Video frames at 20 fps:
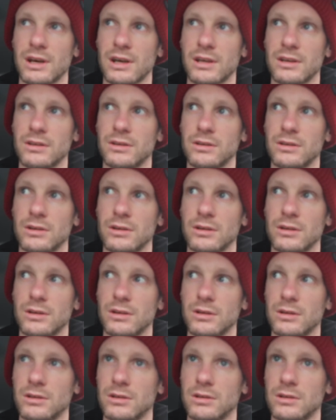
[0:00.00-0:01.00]

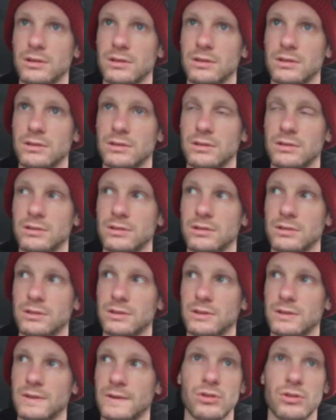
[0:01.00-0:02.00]
and
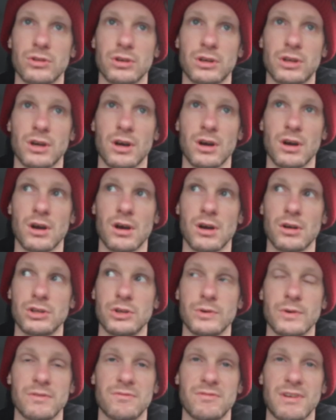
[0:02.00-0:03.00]
another car,
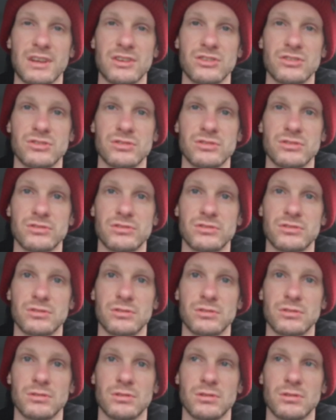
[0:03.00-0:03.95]
new adventures,